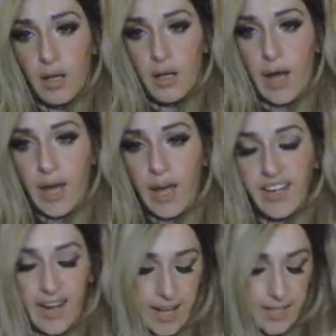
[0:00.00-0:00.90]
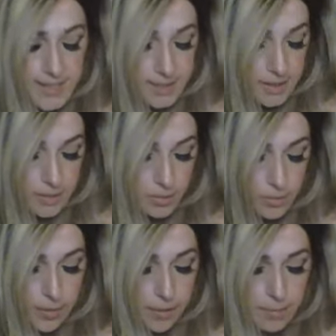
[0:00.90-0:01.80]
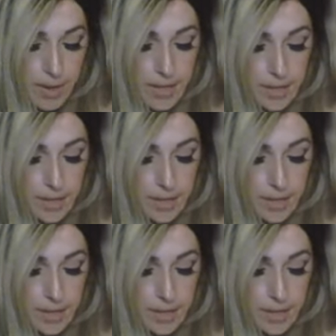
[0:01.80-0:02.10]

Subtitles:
I had an accident with my